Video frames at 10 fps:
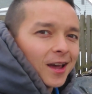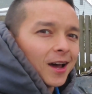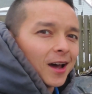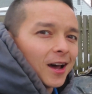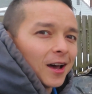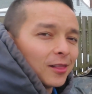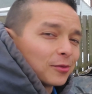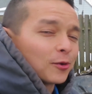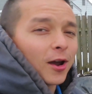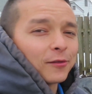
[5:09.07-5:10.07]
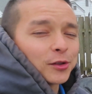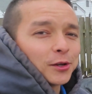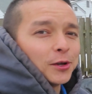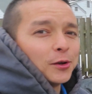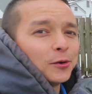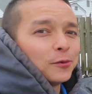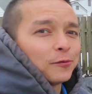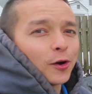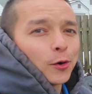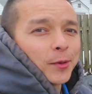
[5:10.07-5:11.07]
gravel to do,
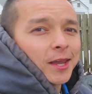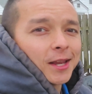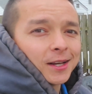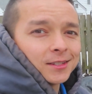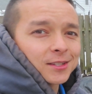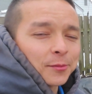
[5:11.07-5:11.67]
foaming,